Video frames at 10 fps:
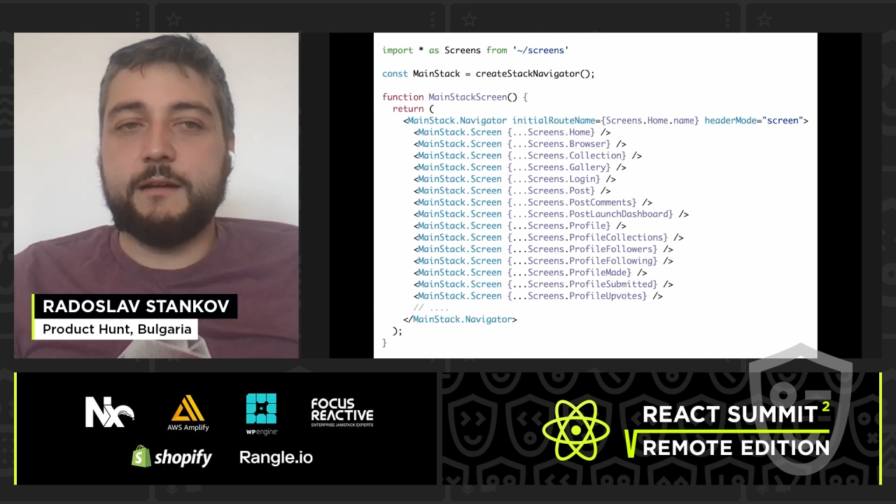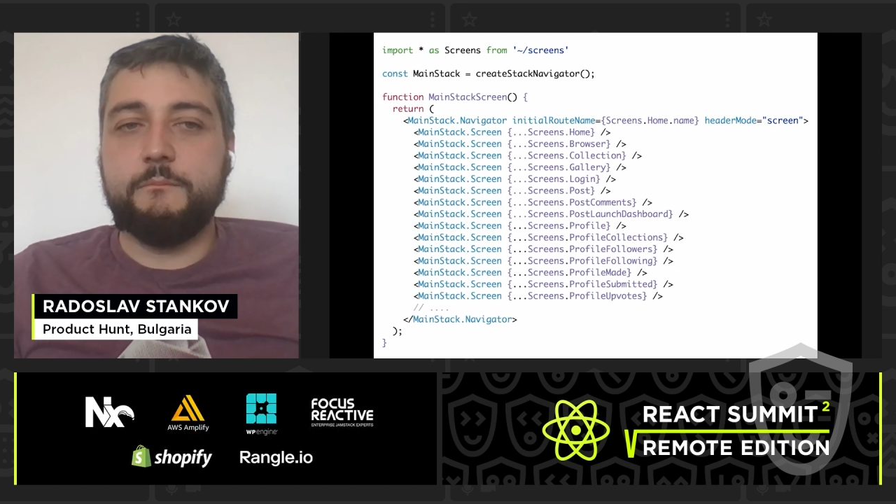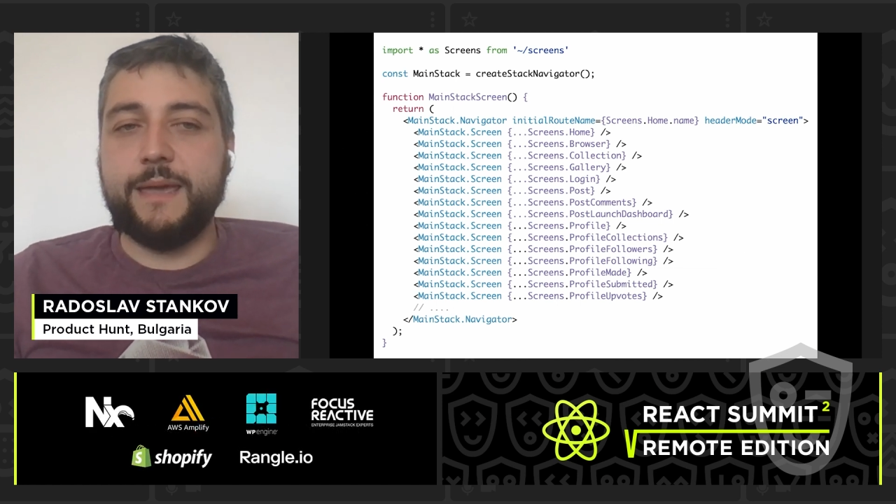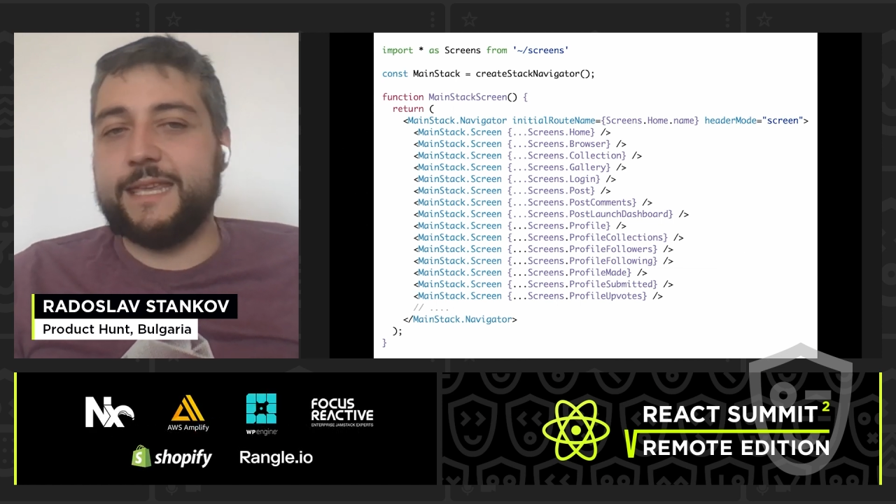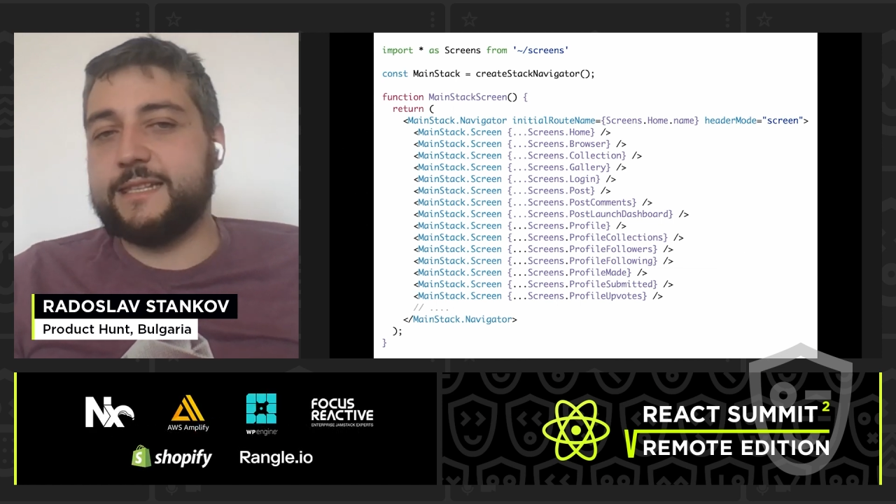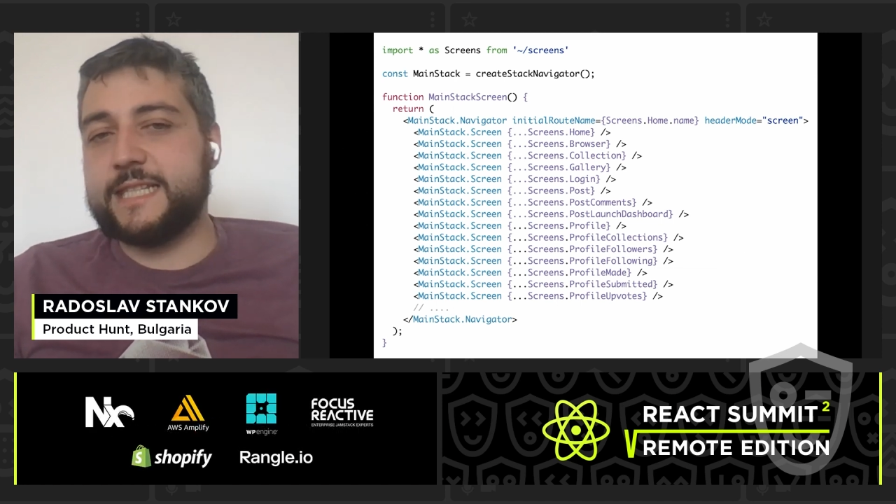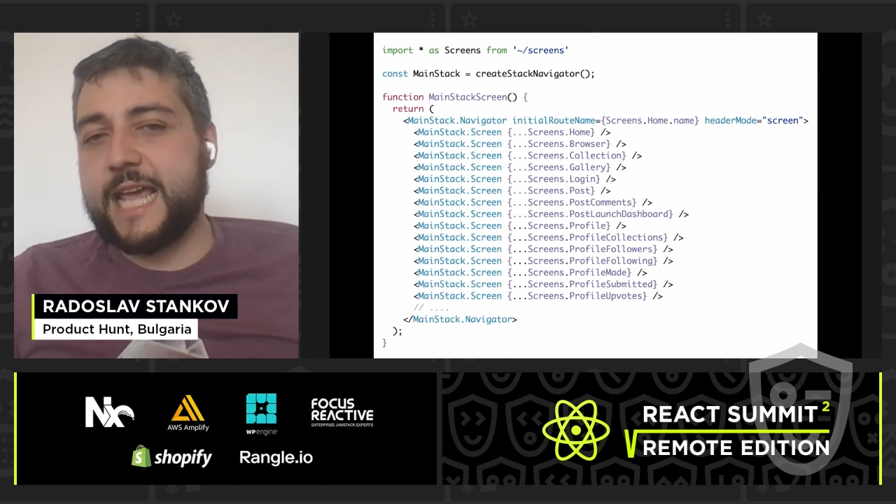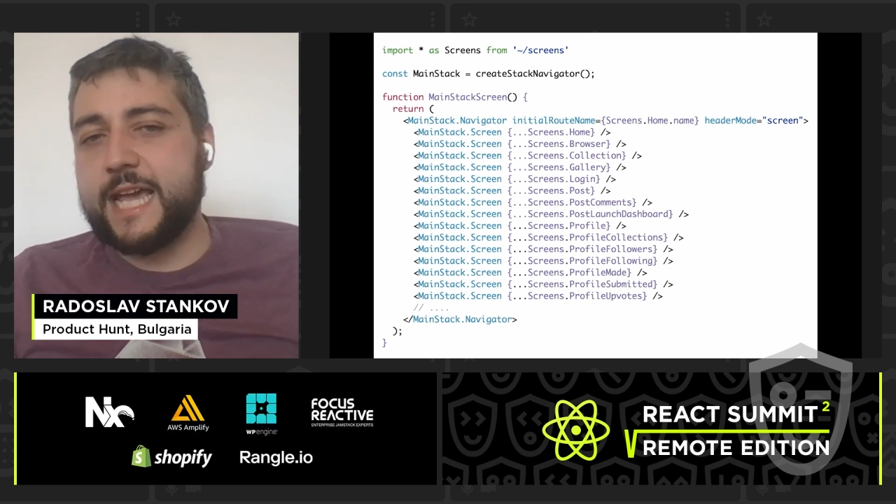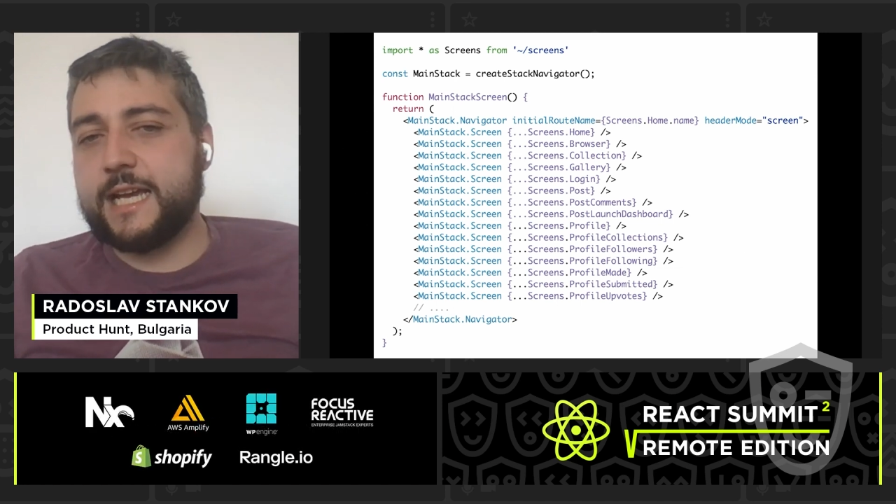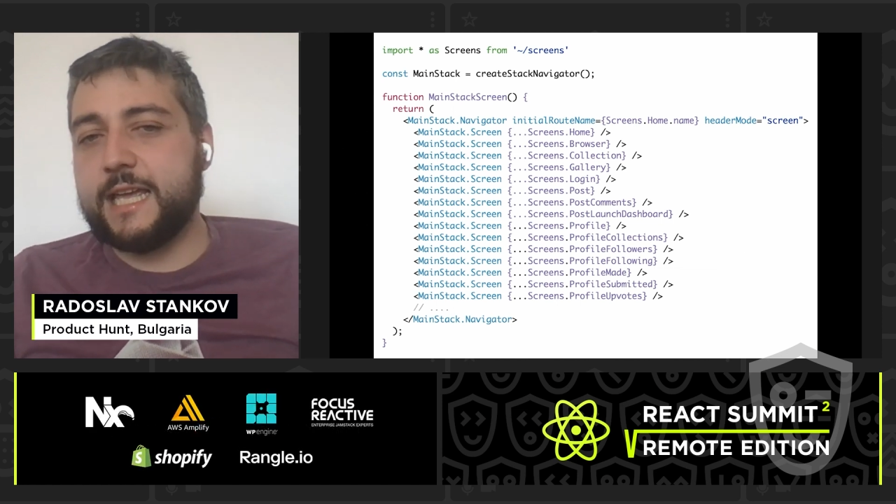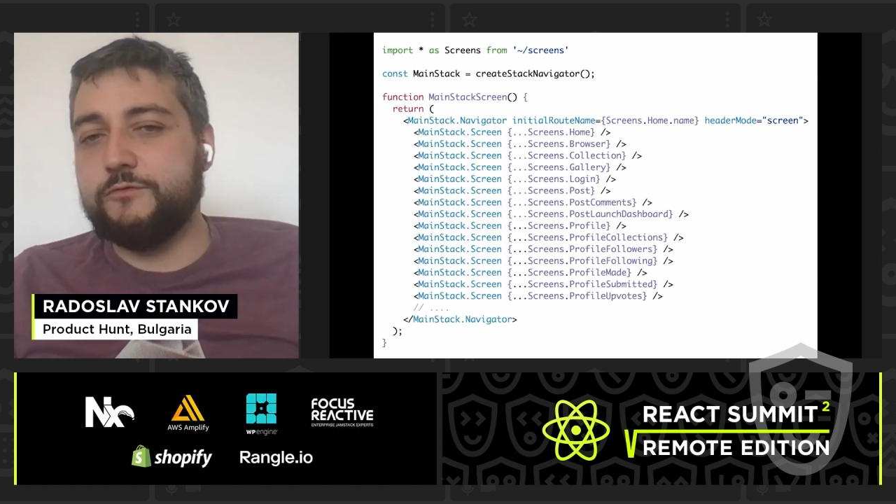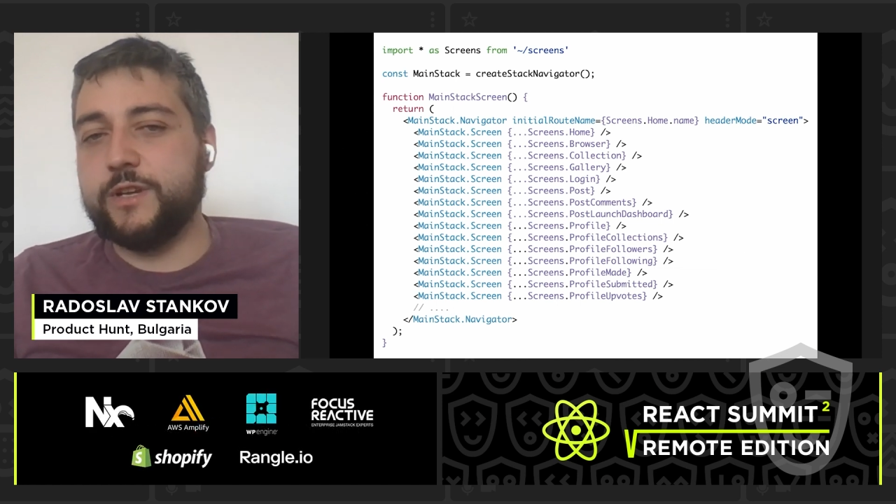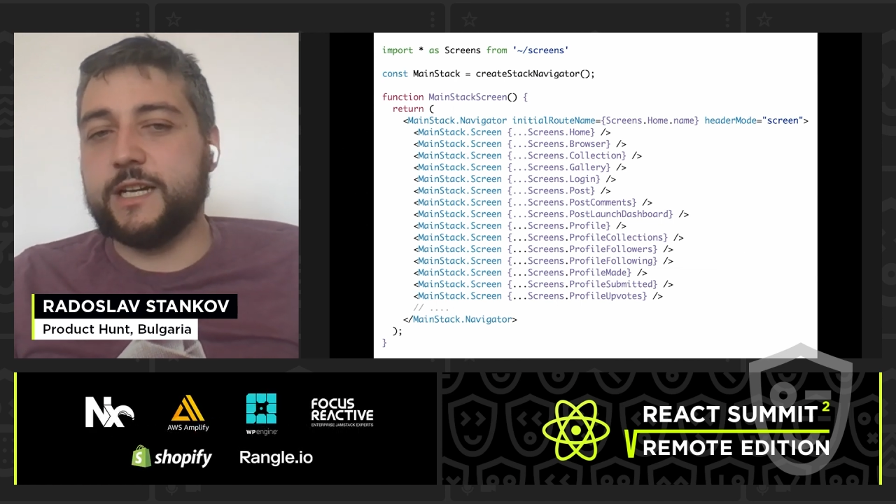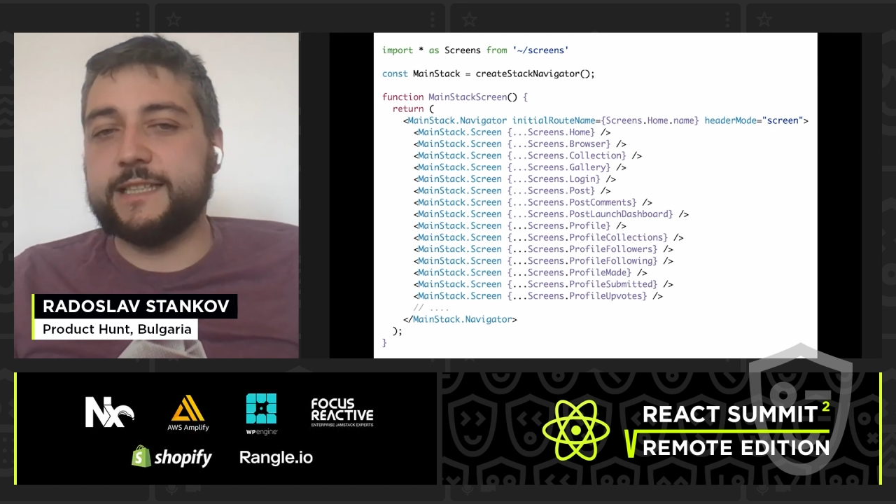main stack, and we are